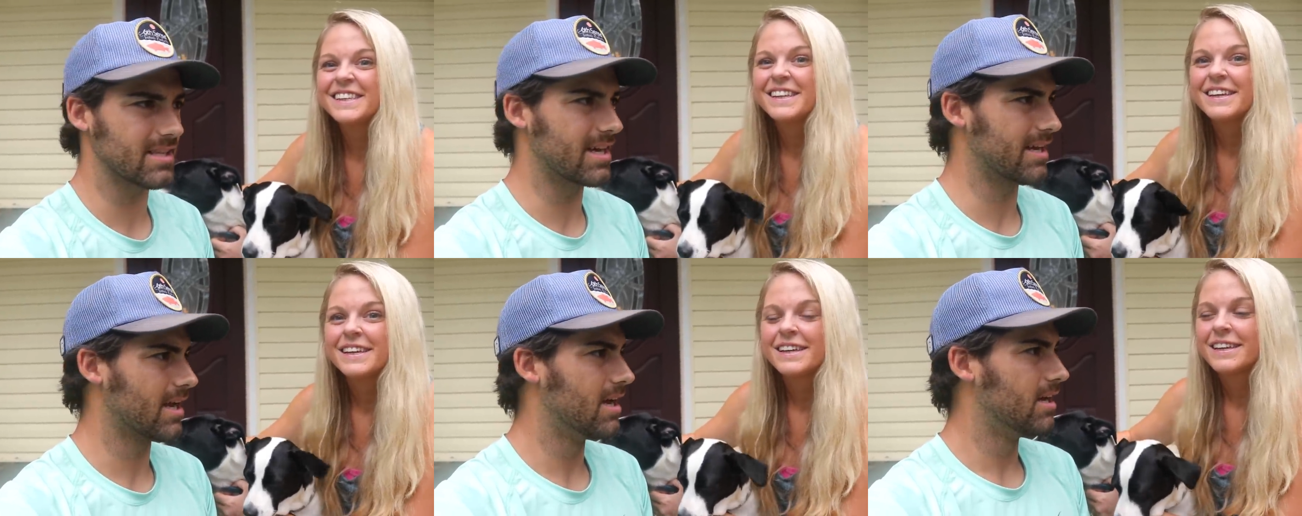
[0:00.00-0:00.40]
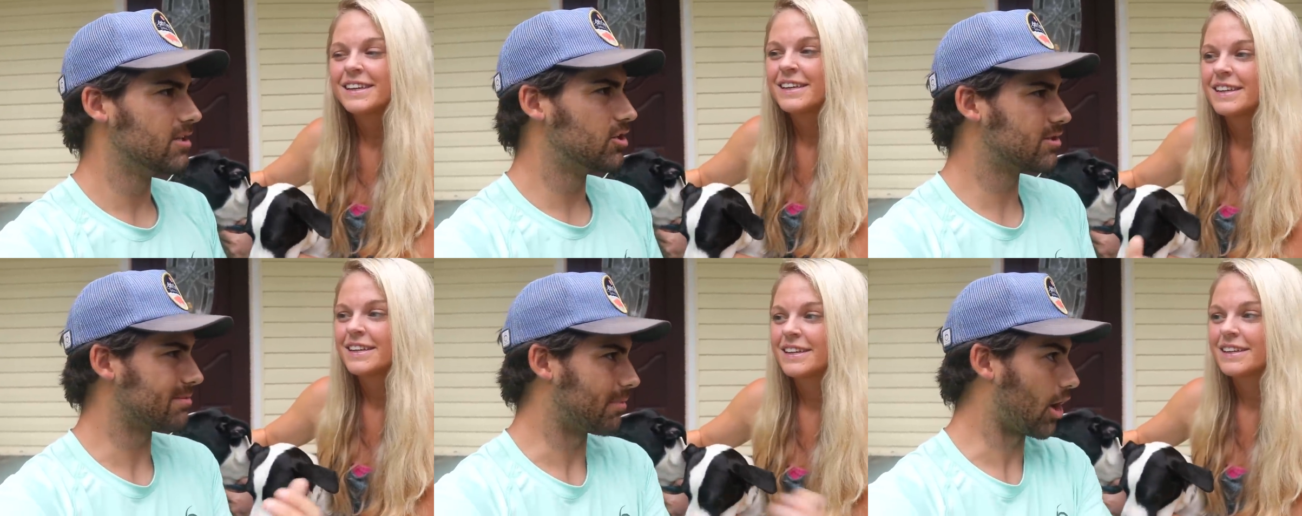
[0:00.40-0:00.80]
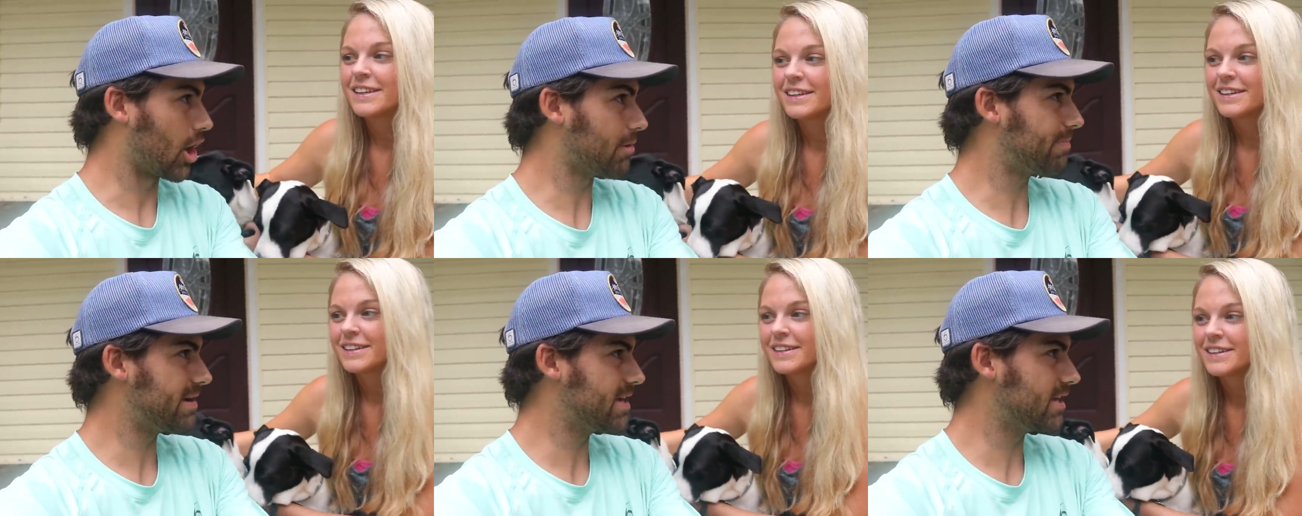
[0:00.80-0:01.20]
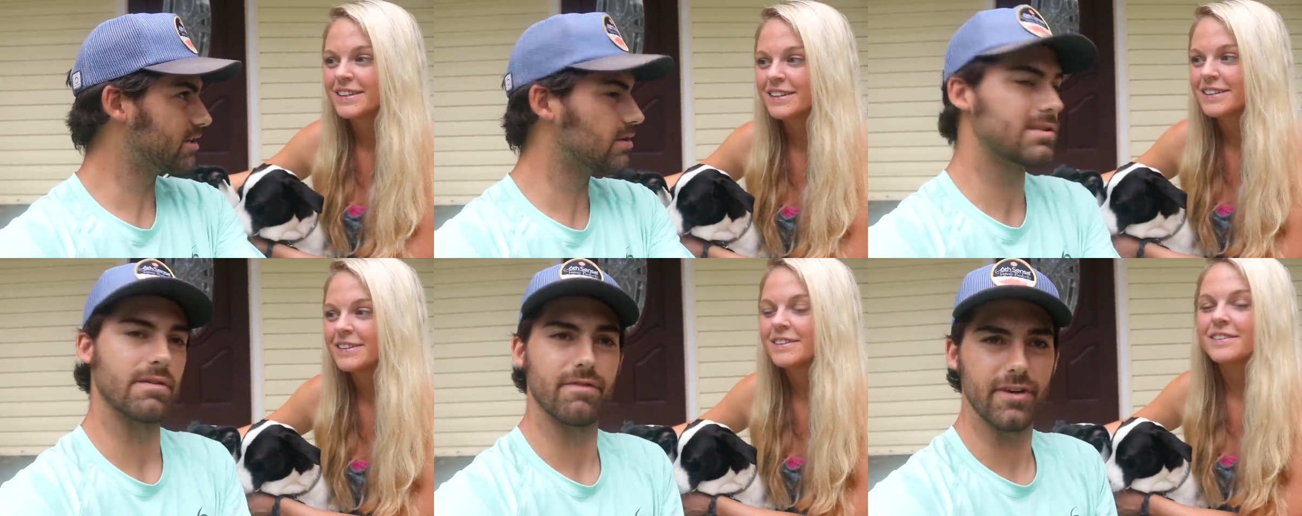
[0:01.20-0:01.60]
Speaker 1: like do some herping,
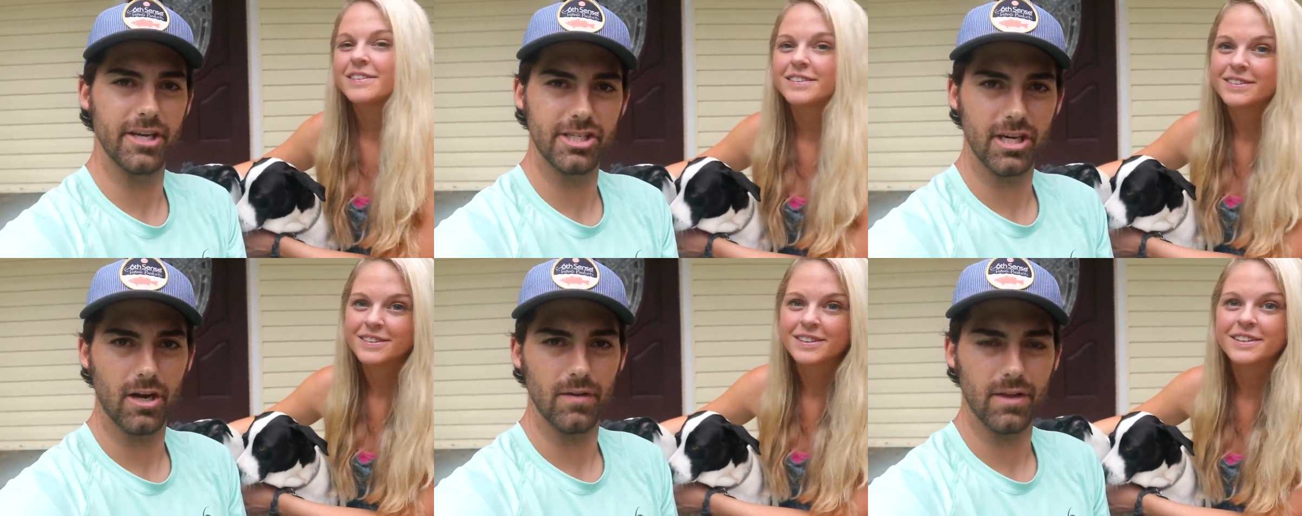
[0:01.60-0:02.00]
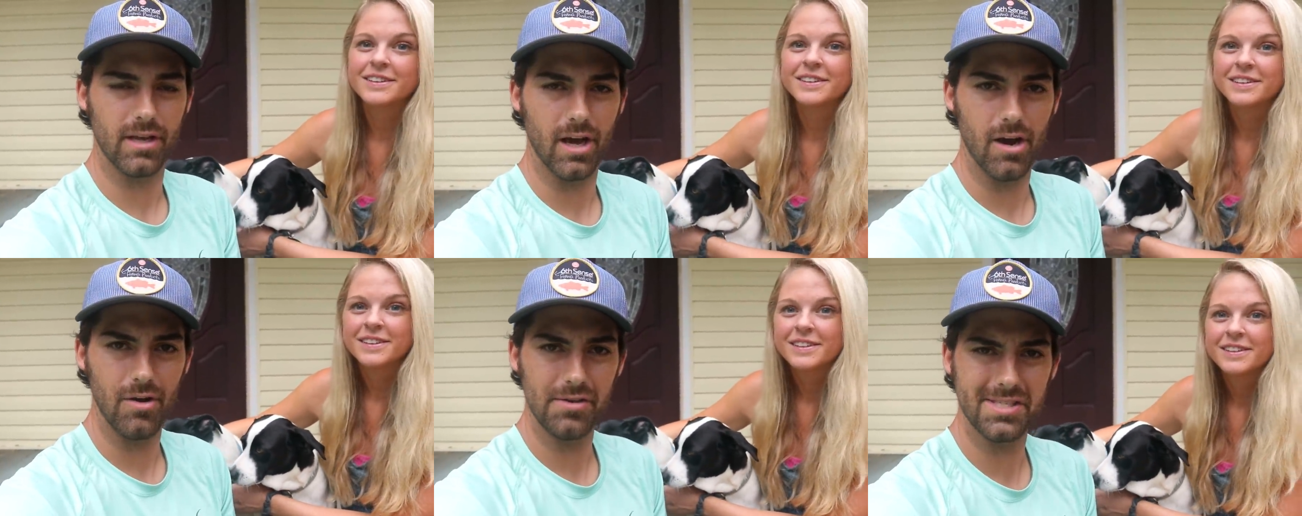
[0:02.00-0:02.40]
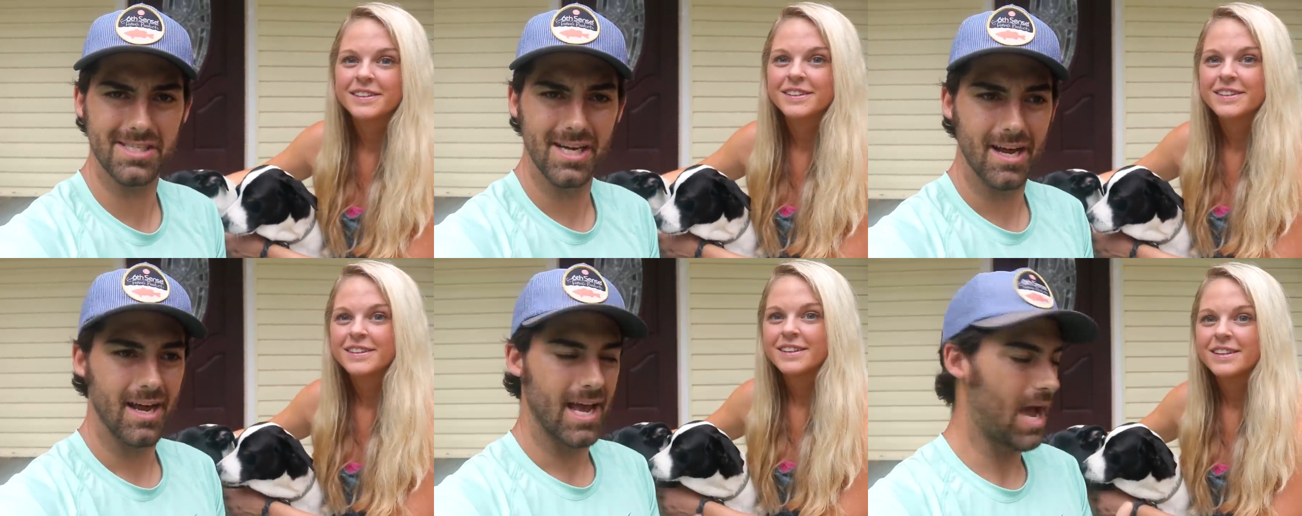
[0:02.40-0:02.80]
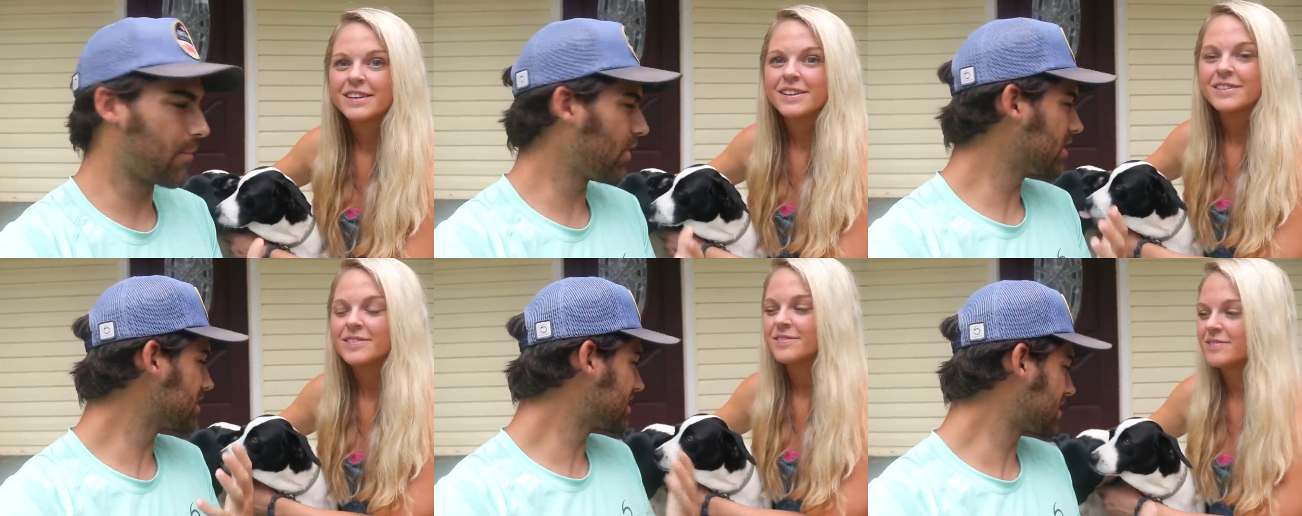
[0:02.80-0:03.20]
do some fishing on the coast.
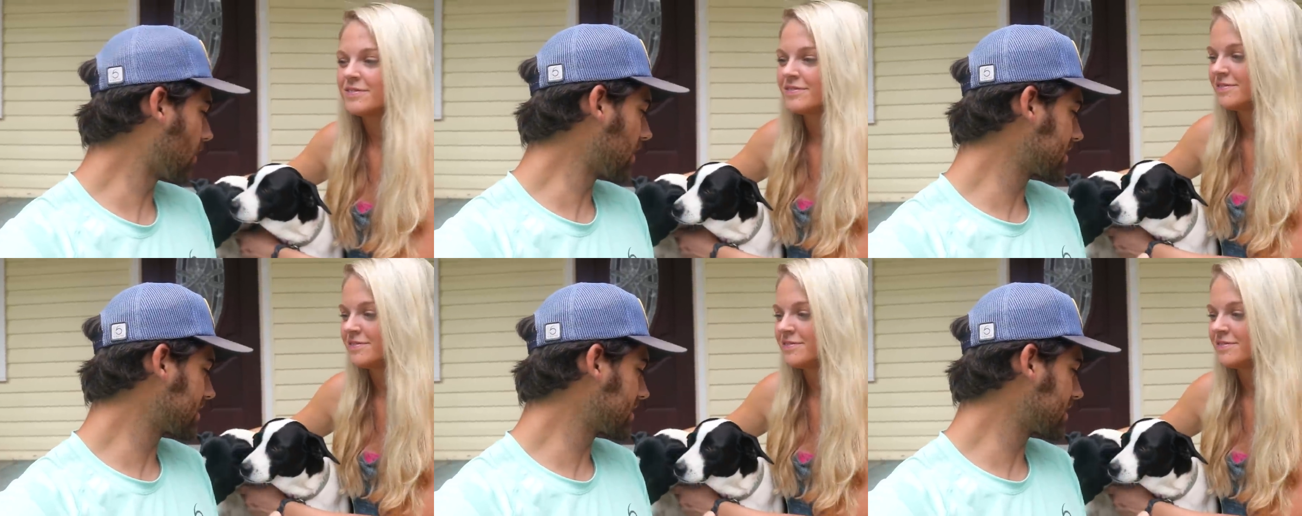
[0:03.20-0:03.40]
And we're just so